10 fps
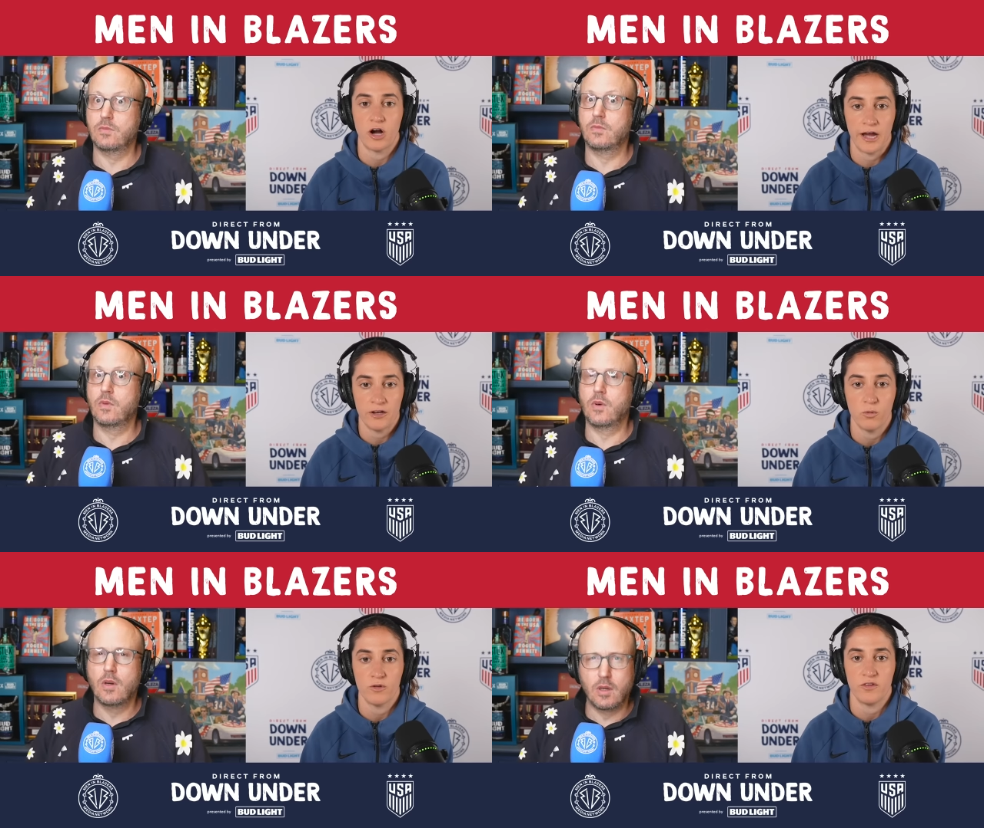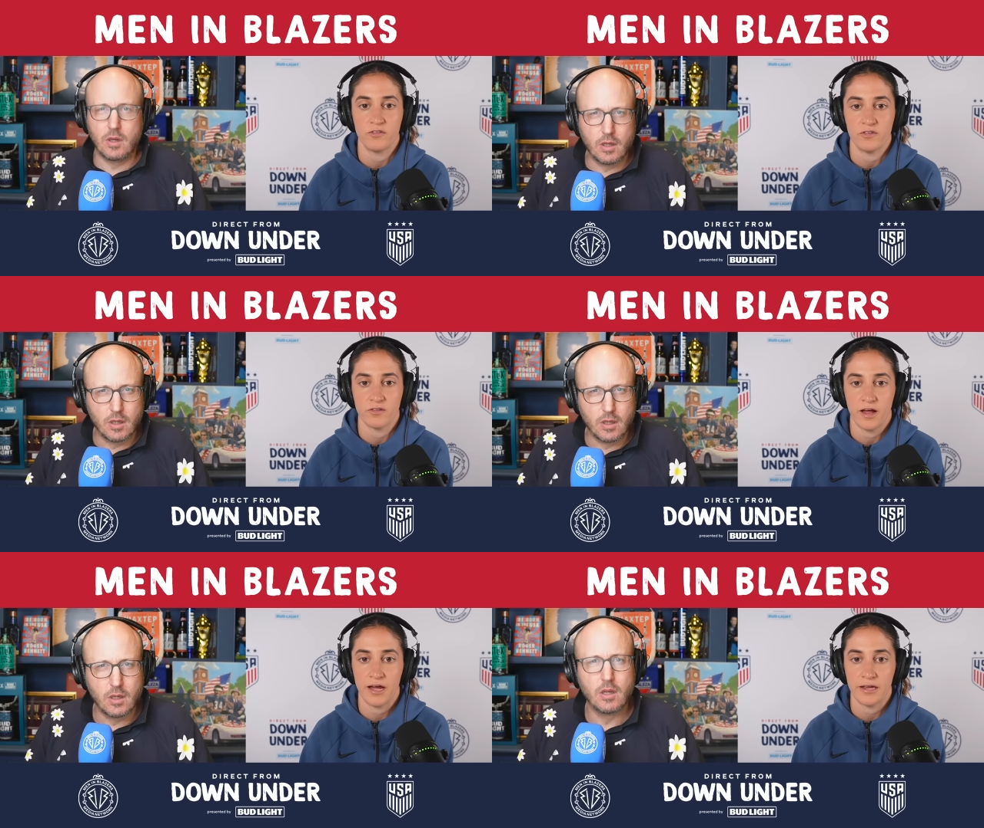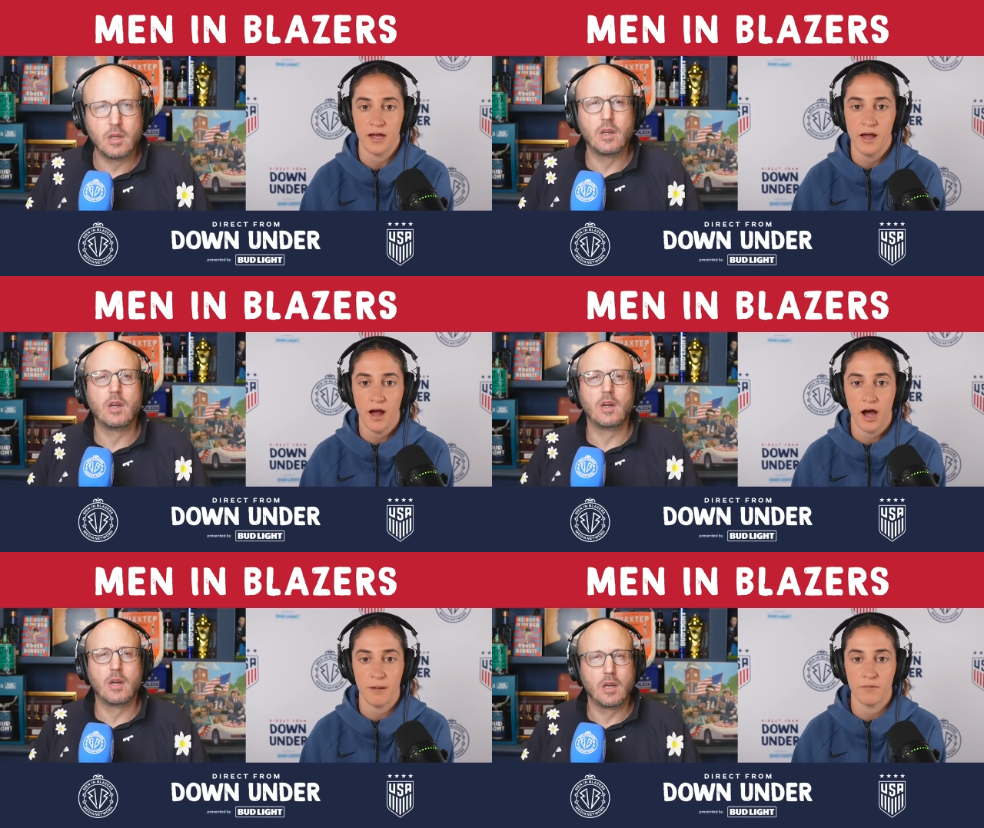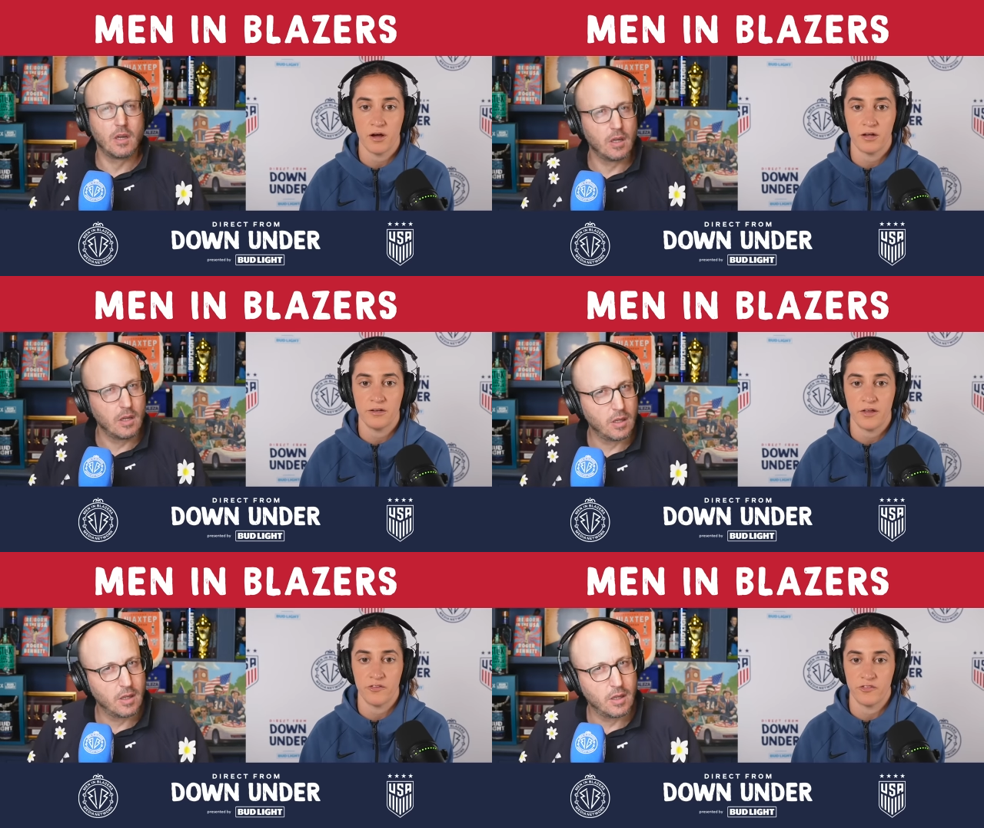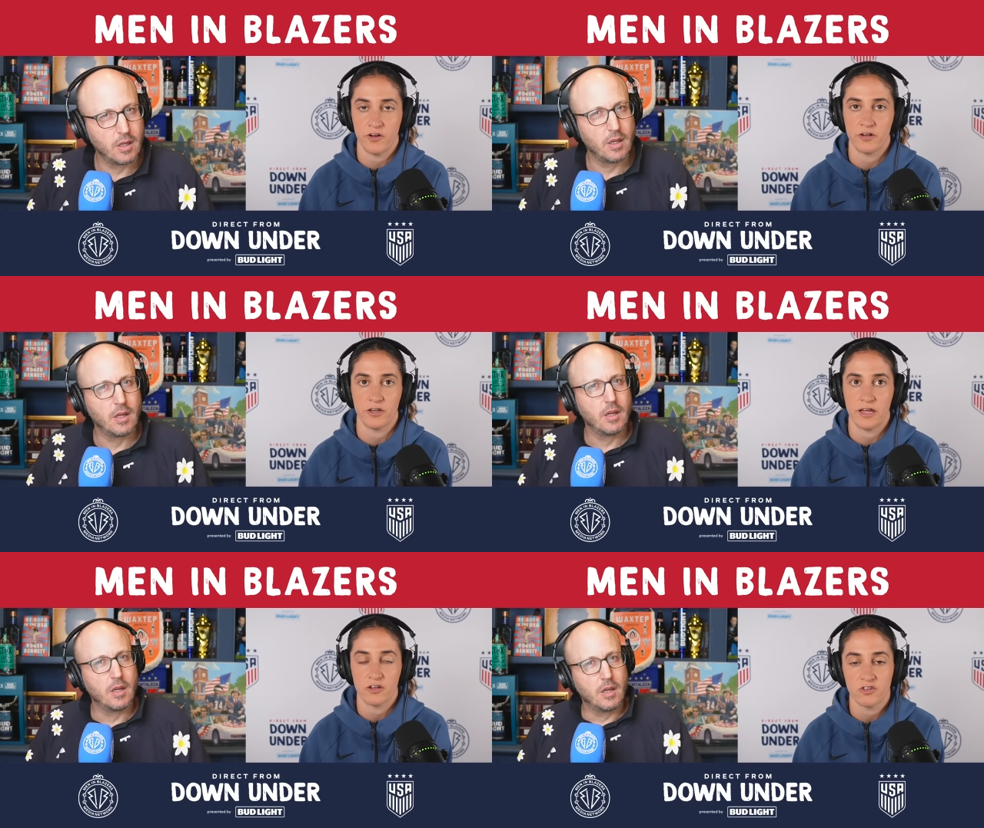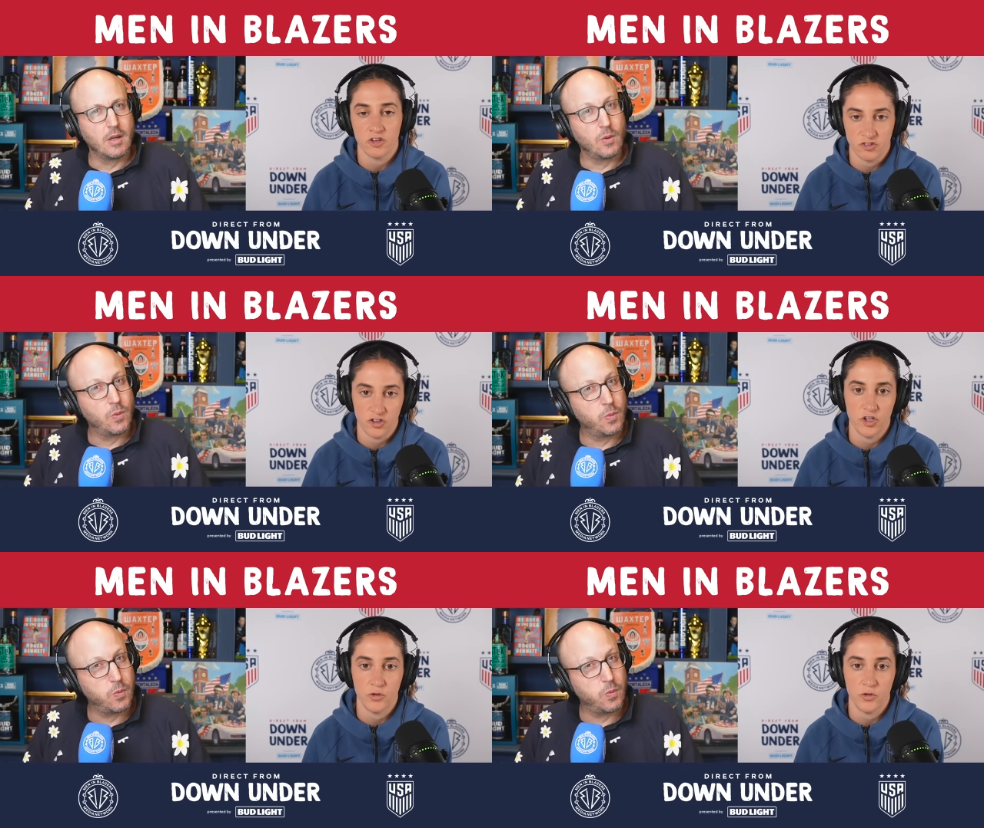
Speaker 1: I know what this is like. I'm not necessarily like such a new